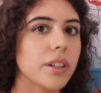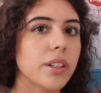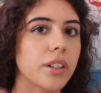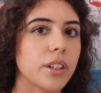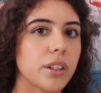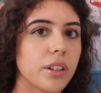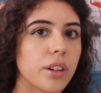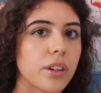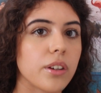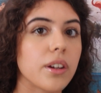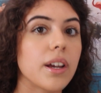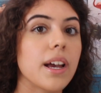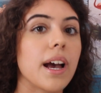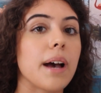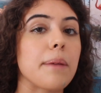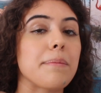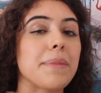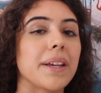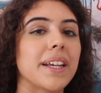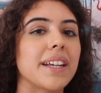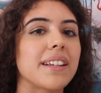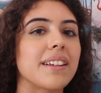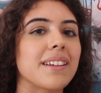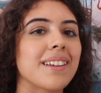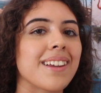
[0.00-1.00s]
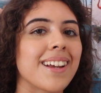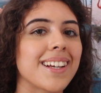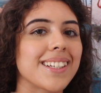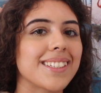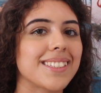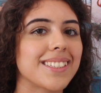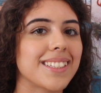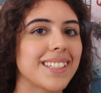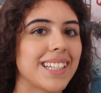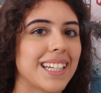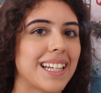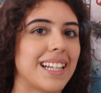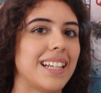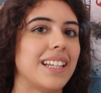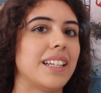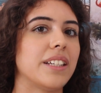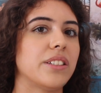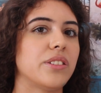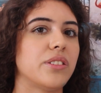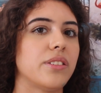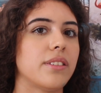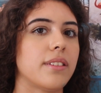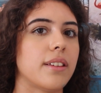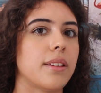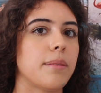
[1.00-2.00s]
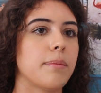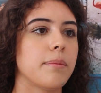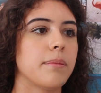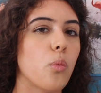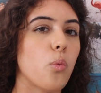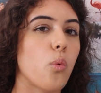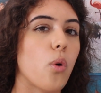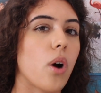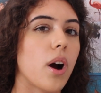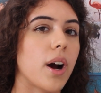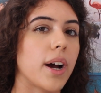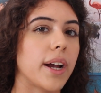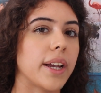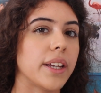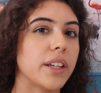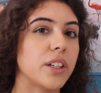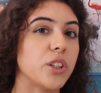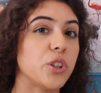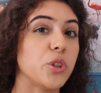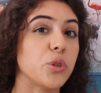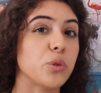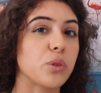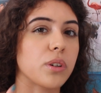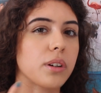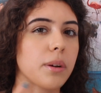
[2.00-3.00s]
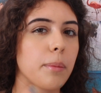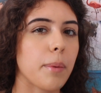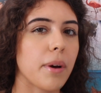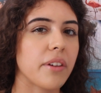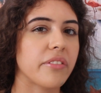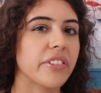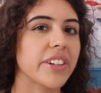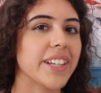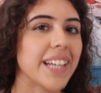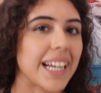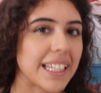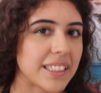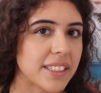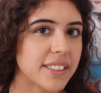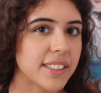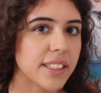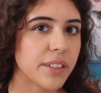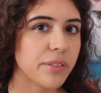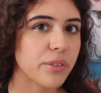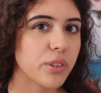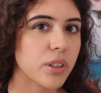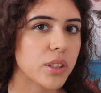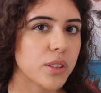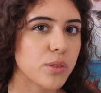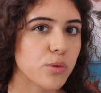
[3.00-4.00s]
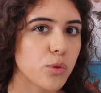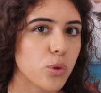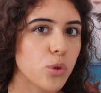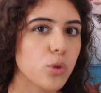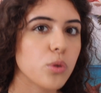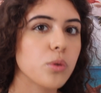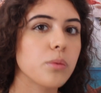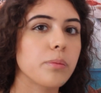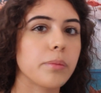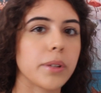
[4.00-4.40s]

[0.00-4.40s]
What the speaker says: you know, and make it nice and clear to them why you are a perfect candidate for this role,